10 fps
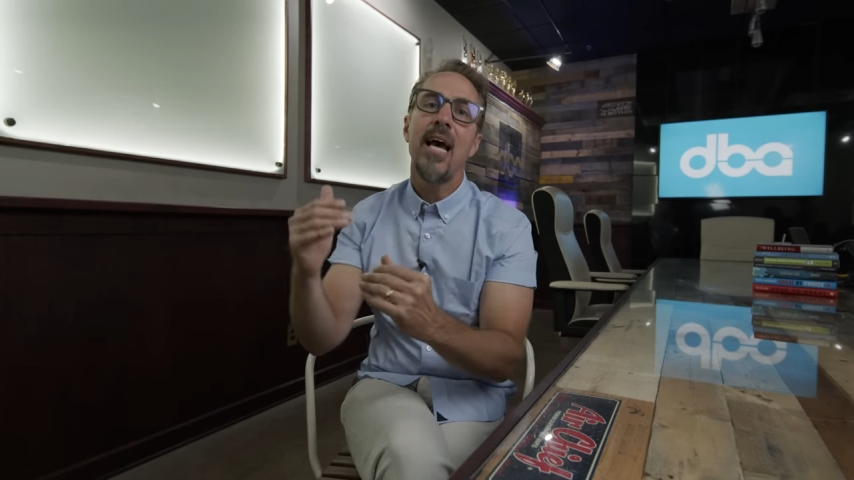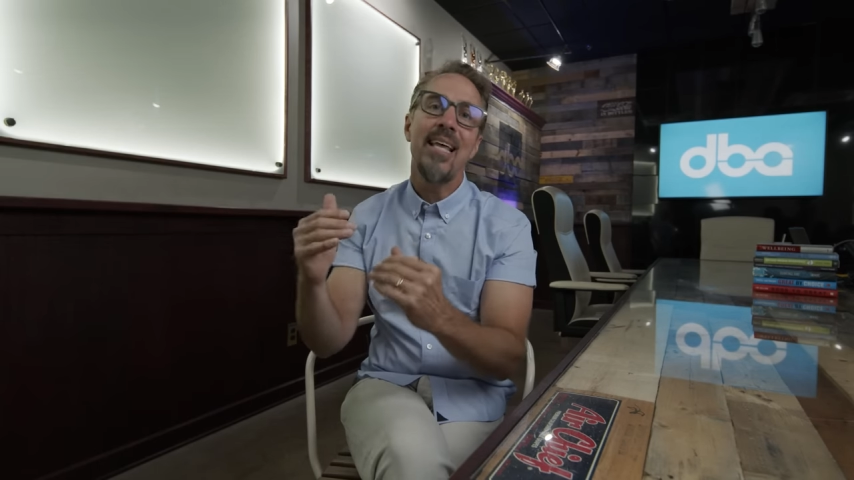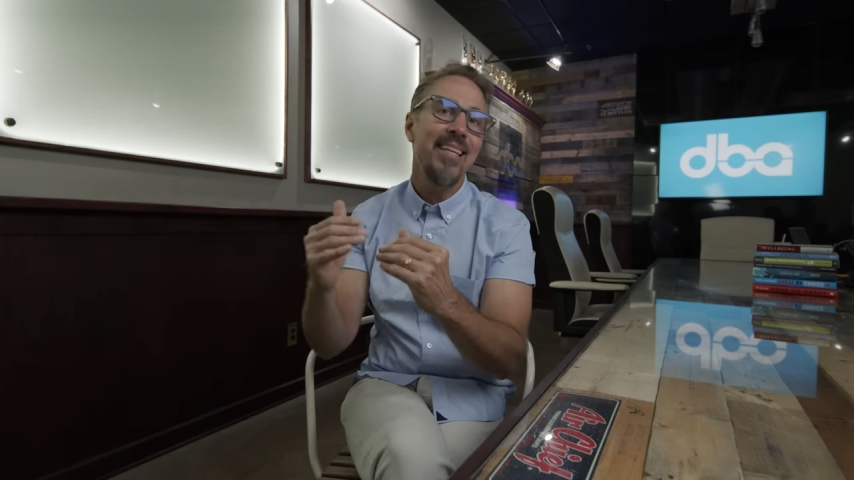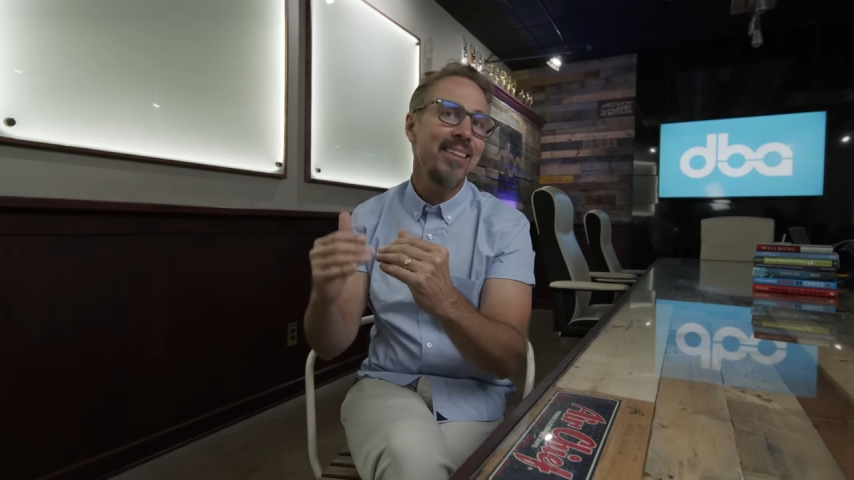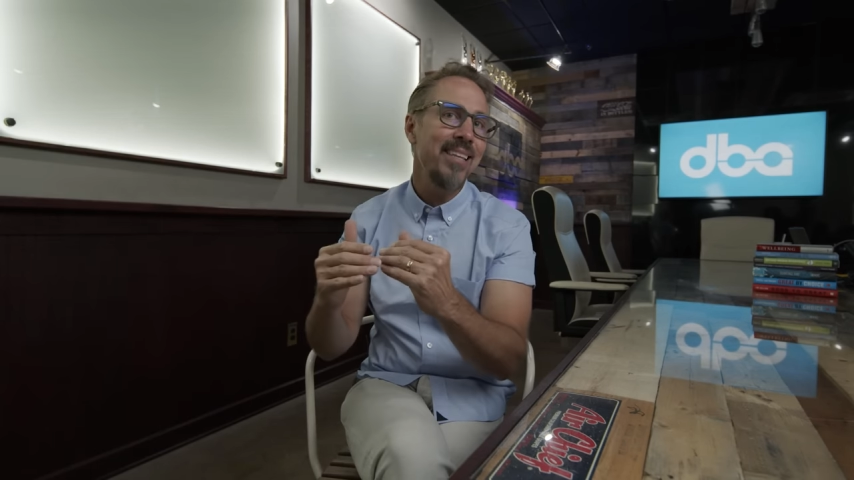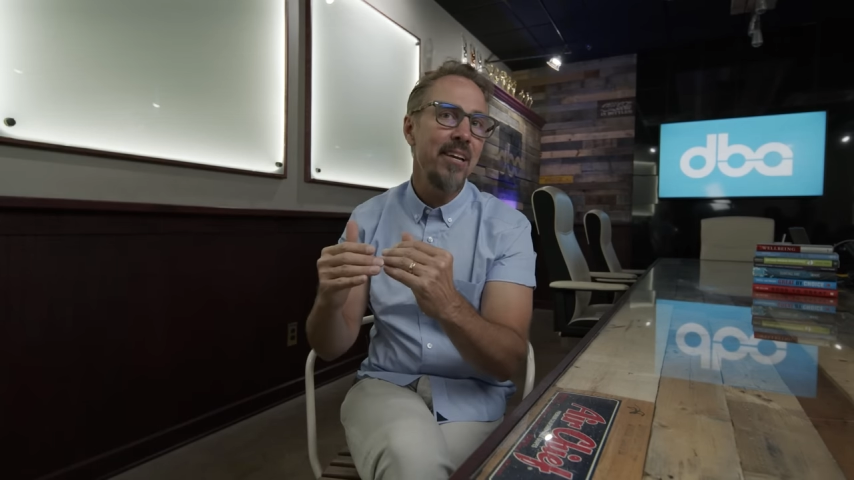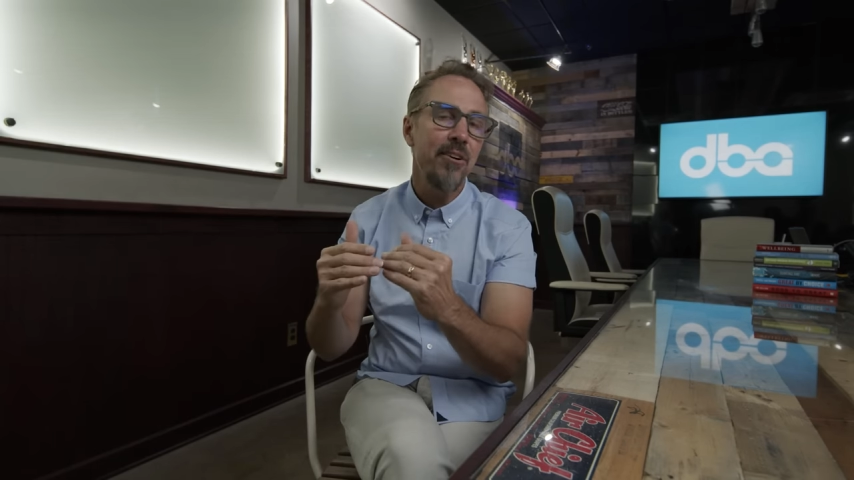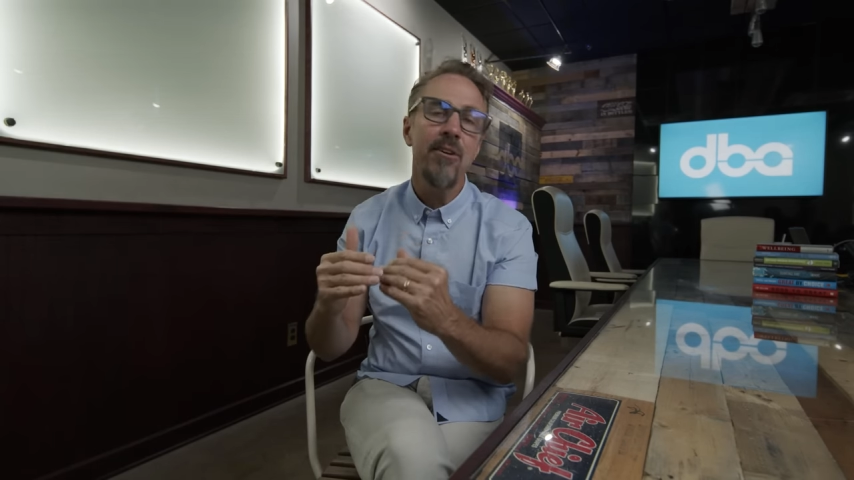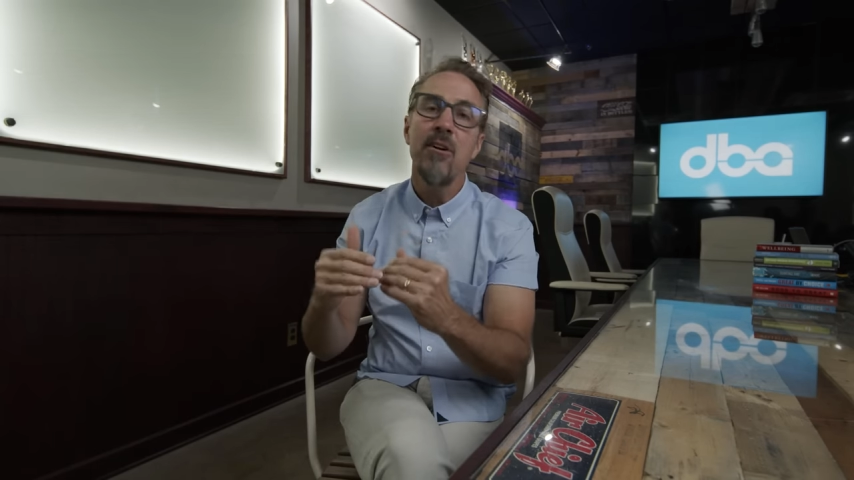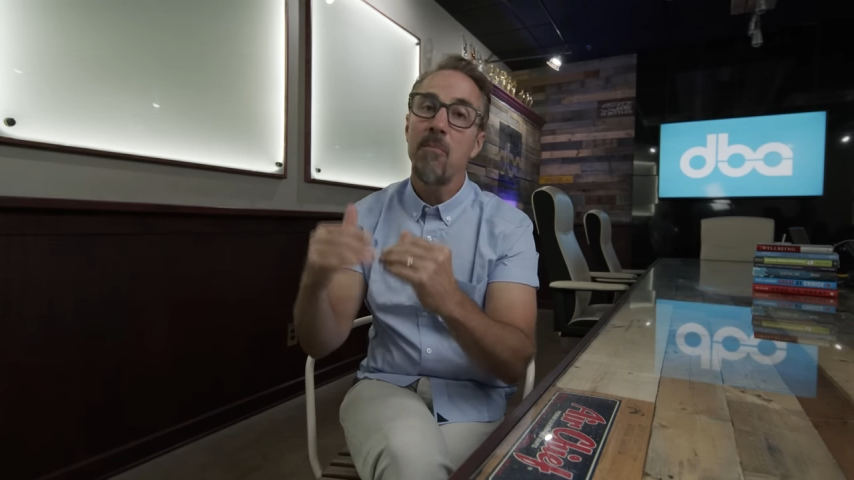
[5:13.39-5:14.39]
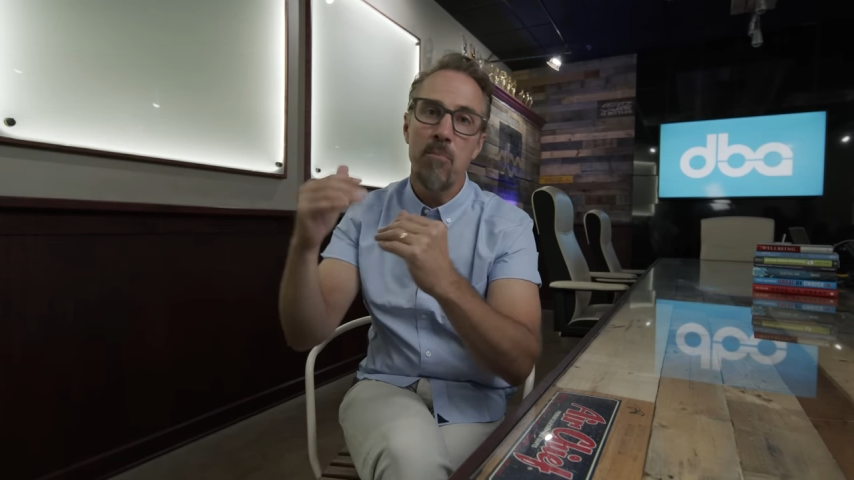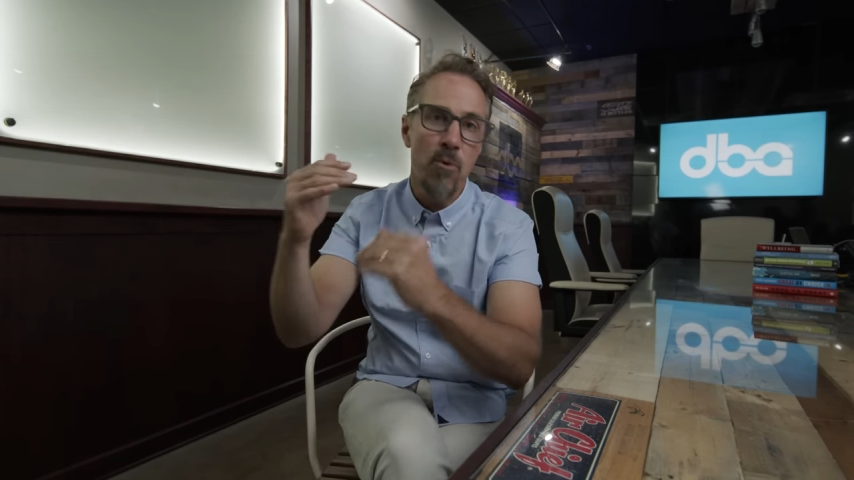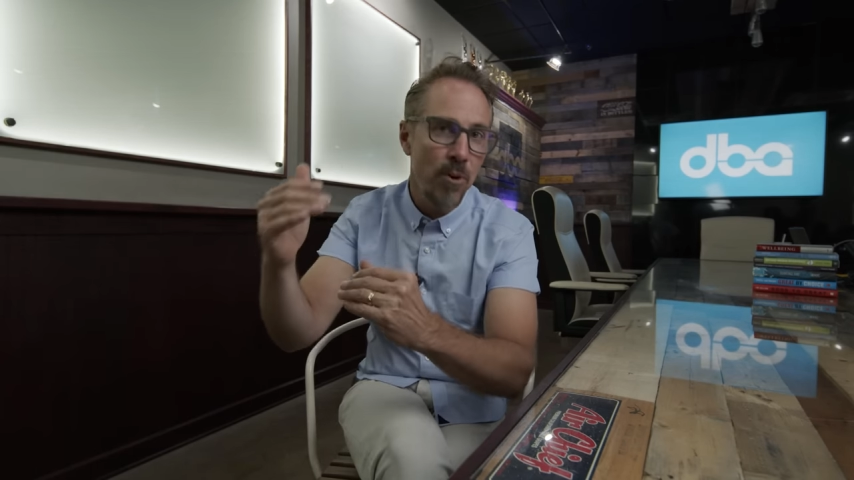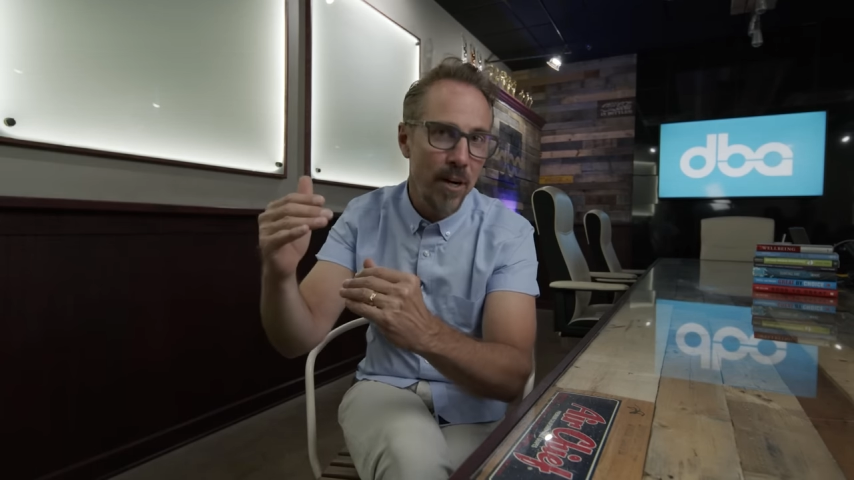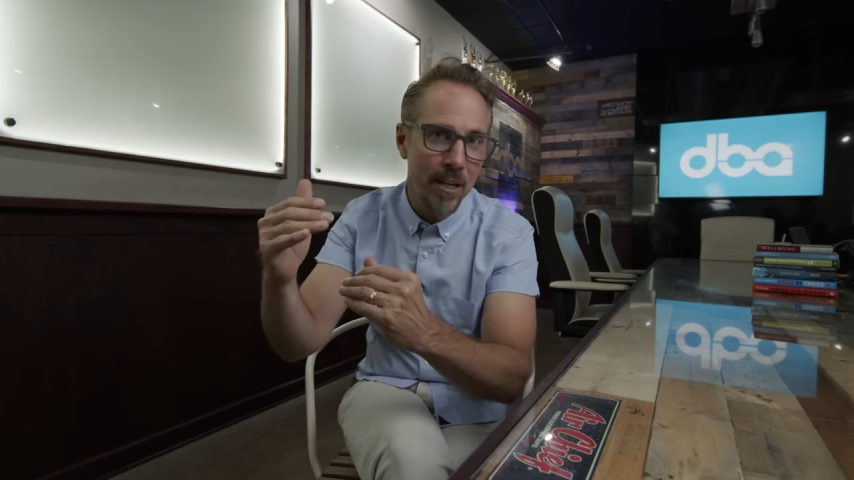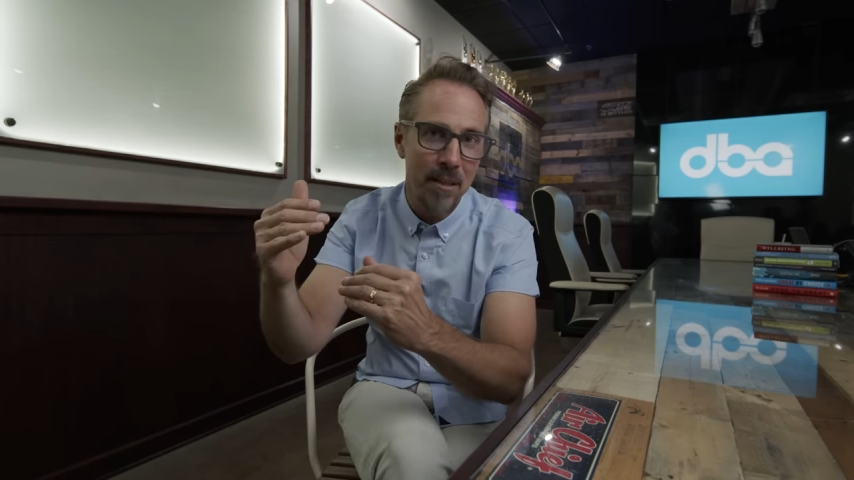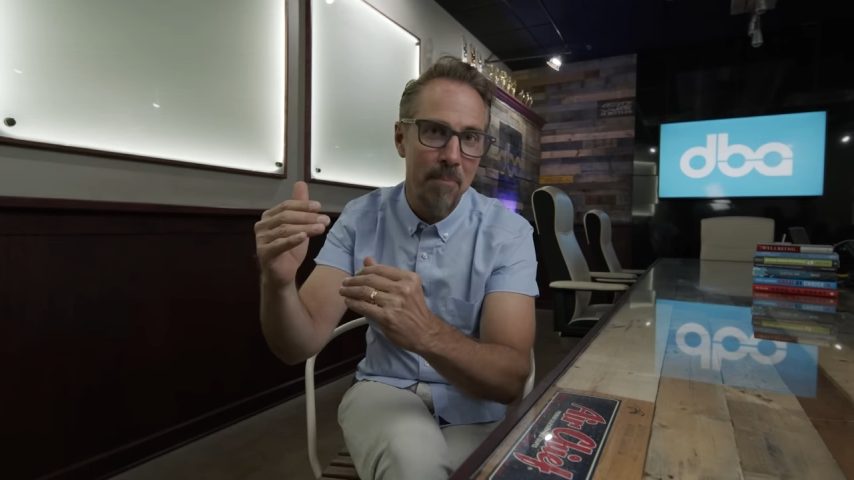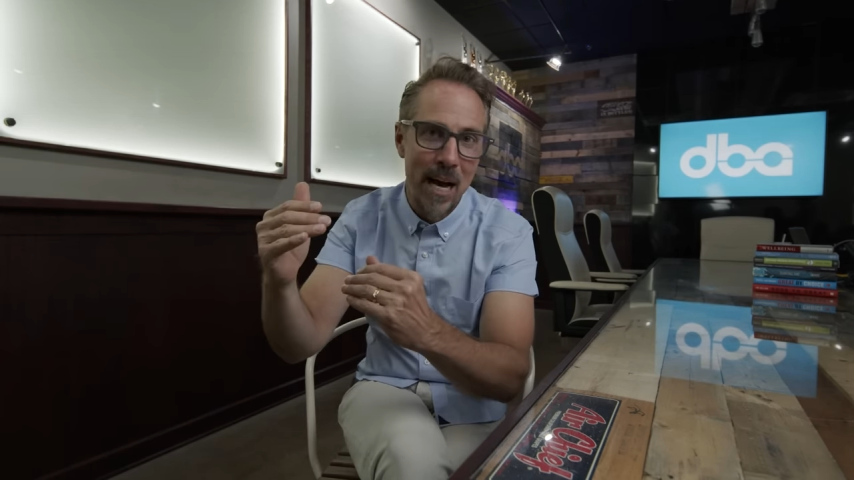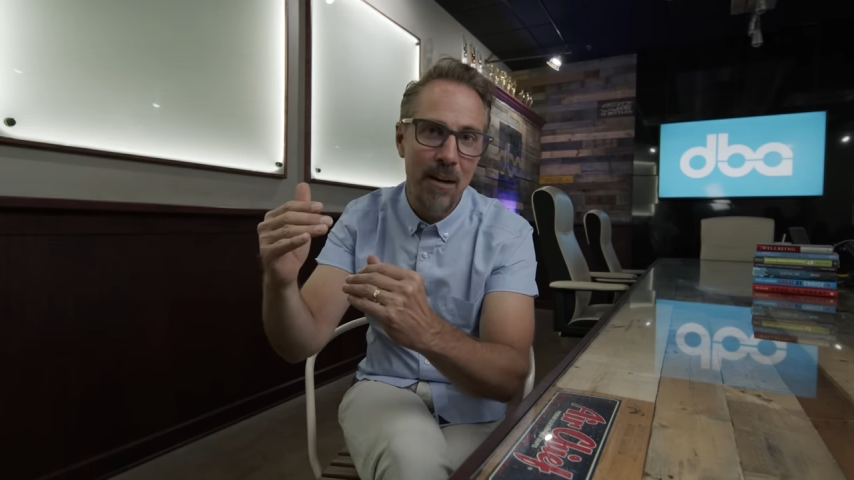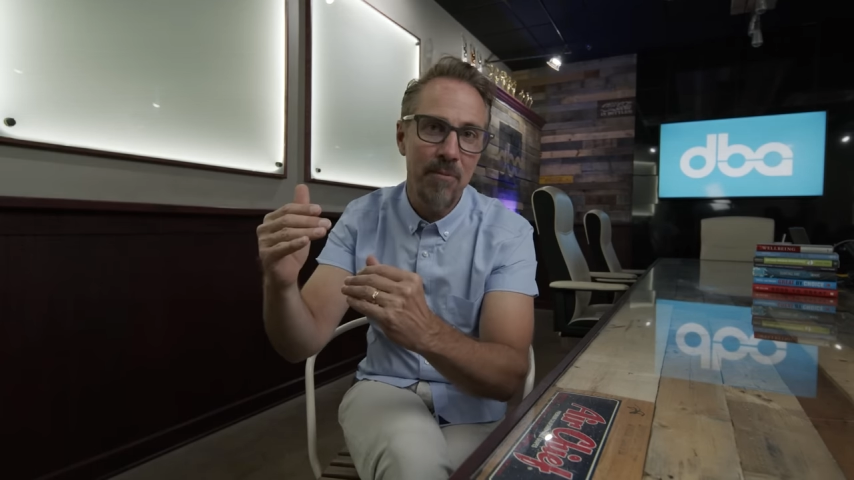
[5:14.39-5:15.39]
and then later more on the
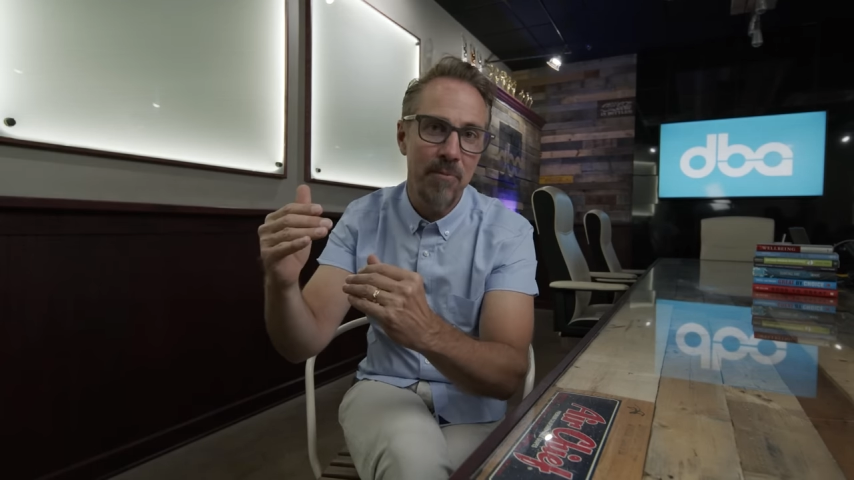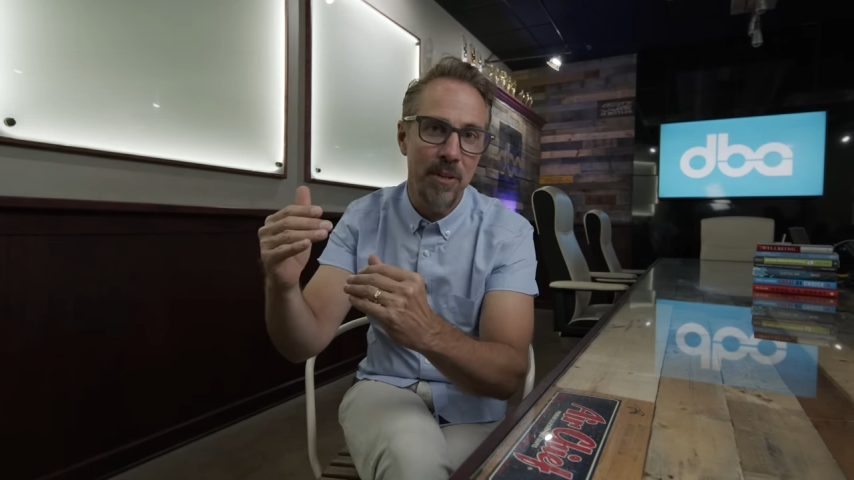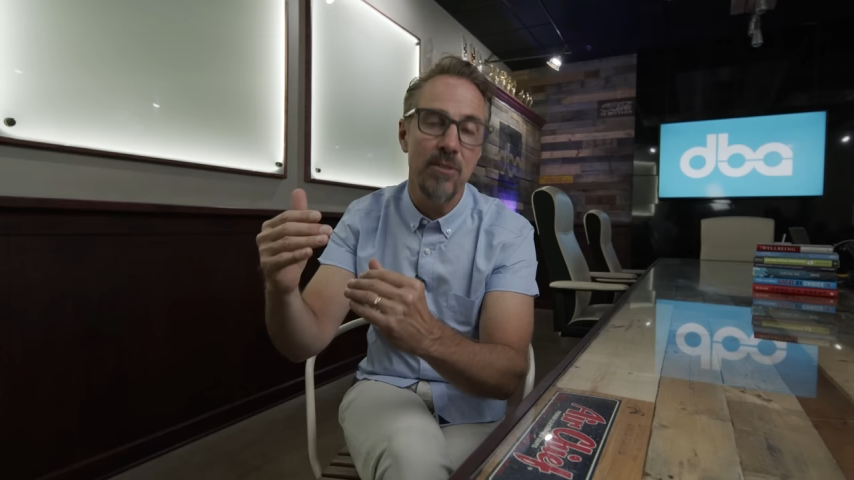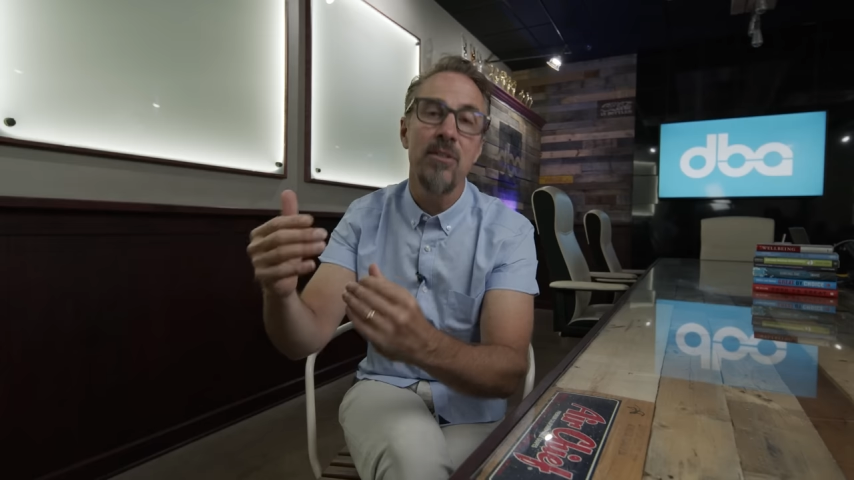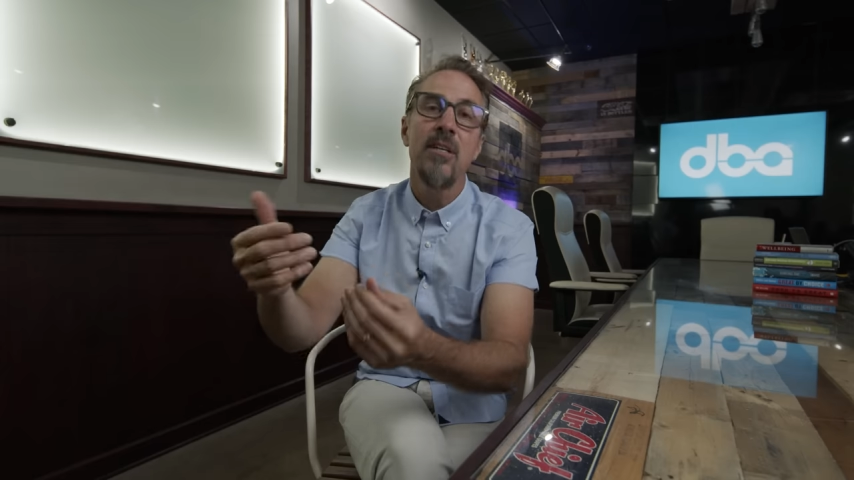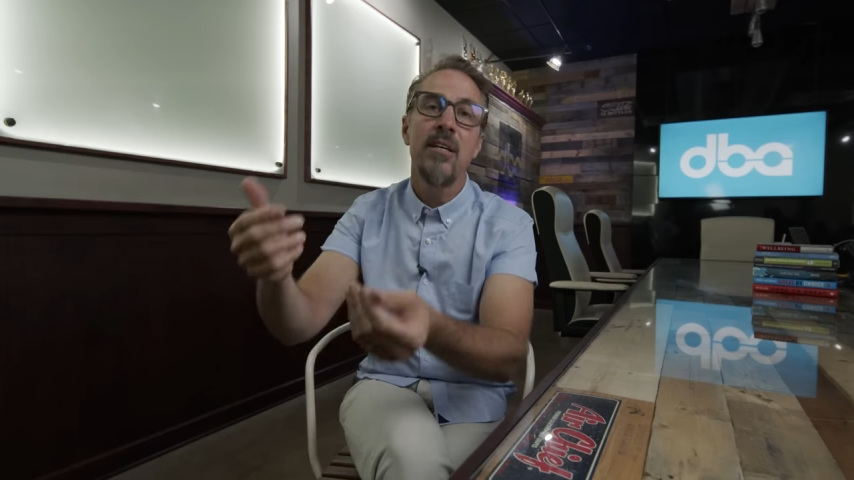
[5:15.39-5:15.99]
bottom funnel,